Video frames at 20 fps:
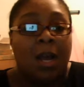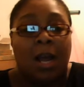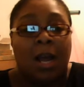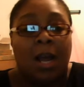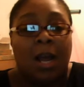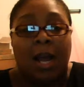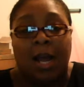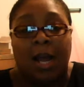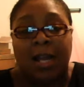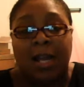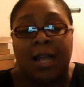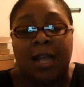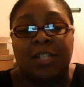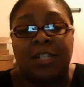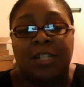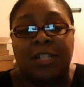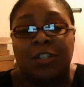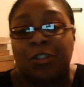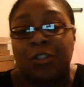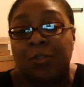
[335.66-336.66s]
I
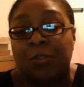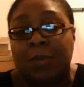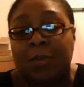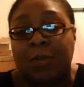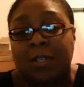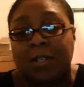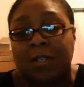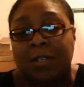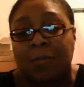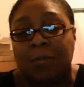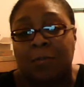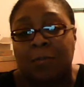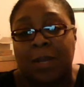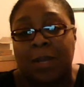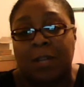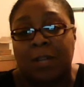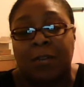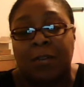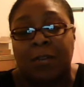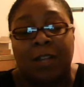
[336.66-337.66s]
search around on the
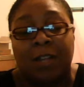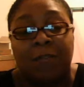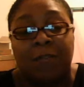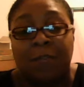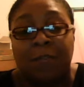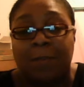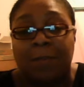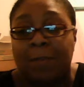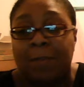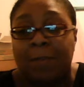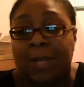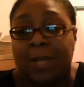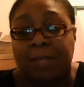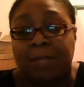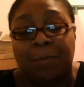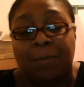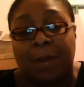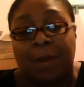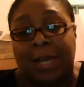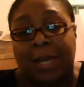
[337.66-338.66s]
internet for the
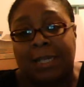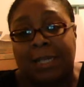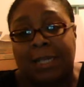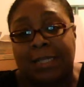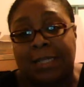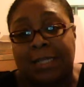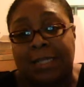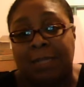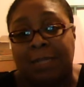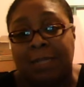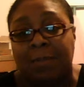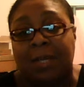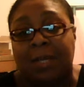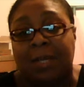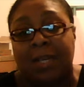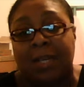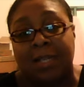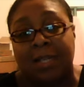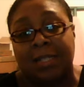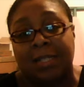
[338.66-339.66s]
best pricing
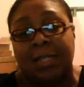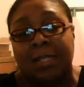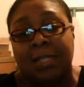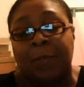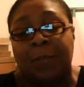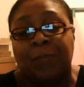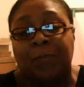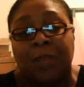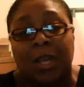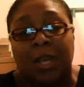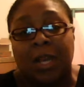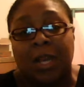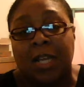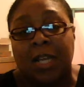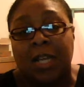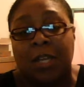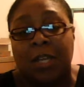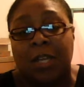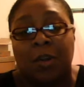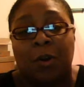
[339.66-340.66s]
because
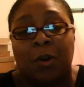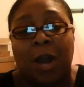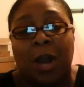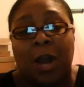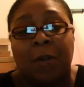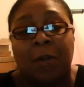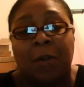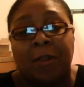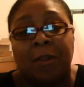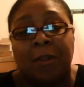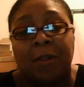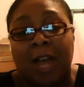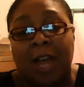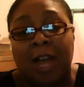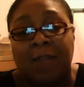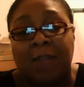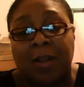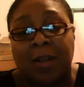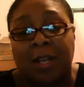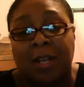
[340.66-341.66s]
I rather have
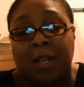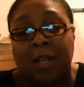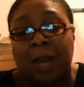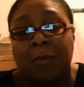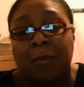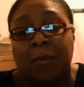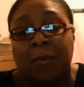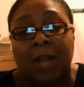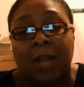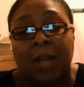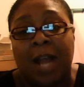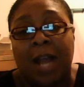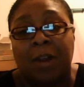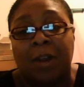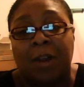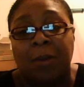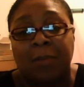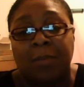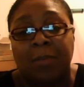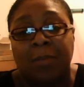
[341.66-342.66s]
a good. I
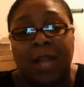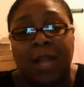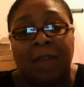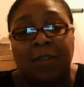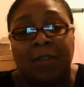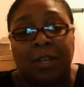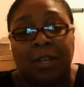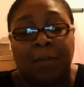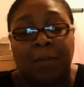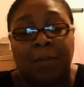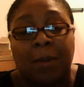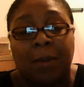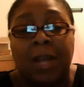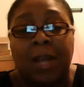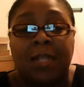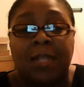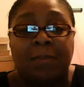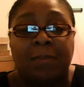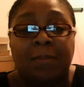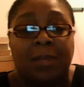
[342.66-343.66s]
hope to have a good
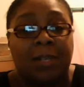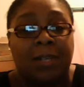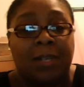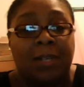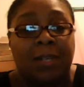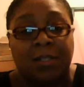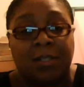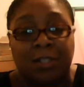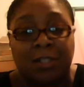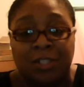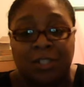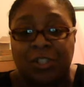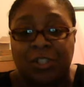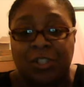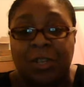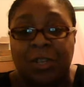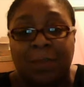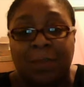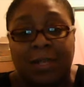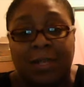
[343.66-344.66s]
price because the
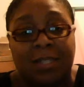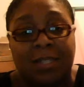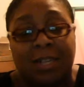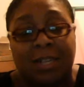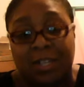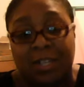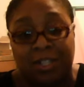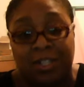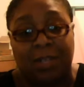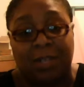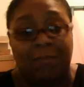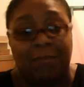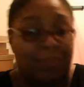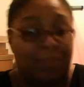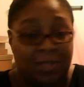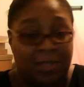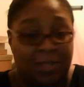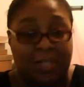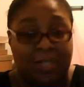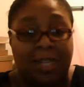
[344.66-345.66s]
shipping is not cheap.
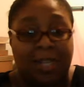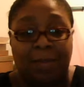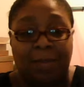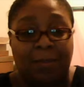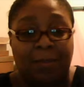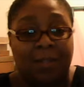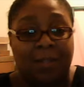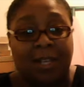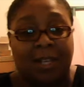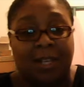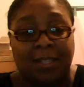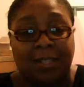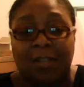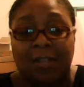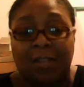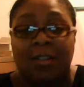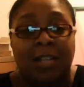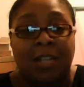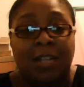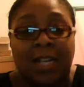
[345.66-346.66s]
It's got to put it out
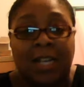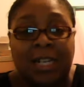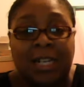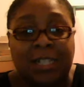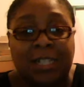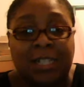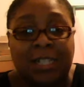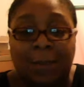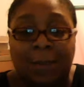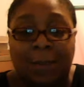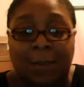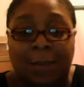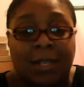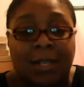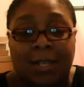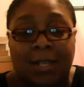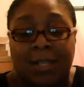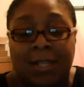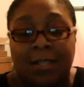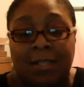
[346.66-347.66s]
there. Shipping
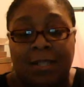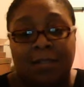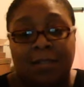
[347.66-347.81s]
is